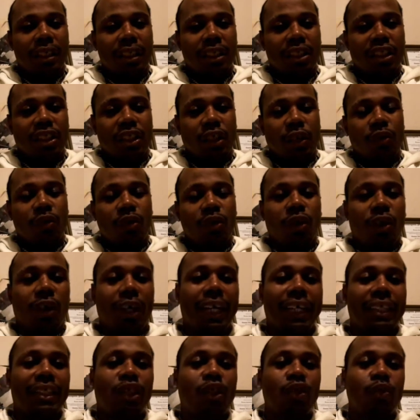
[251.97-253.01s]
So you know
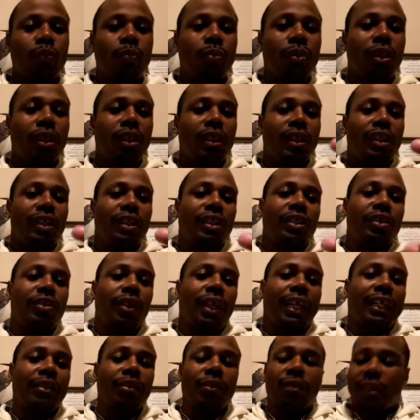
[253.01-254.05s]
how
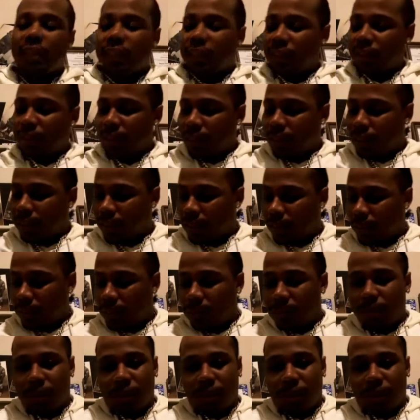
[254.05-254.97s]
you get the